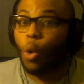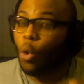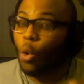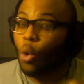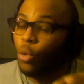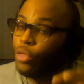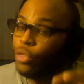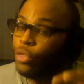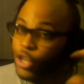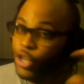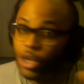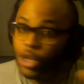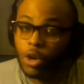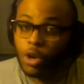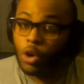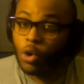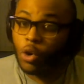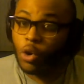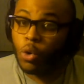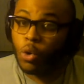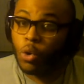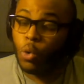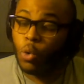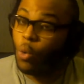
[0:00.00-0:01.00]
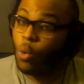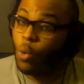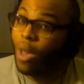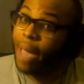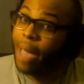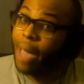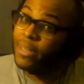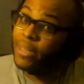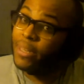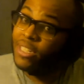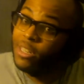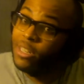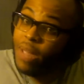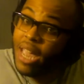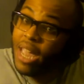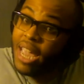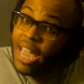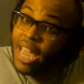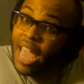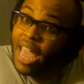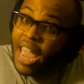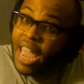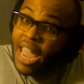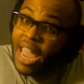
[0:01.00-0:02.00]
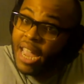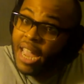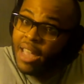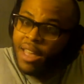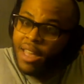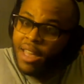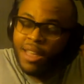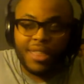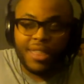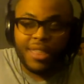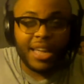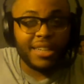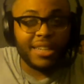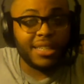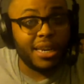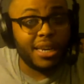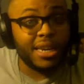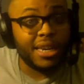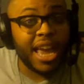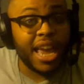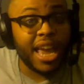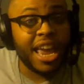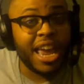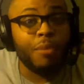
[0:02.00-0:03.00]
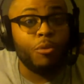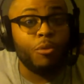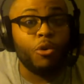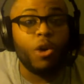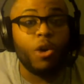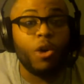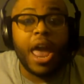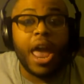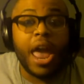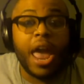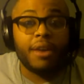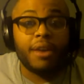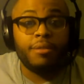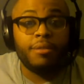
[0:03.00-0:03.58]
on the show who happens to be gay that's a damn rat.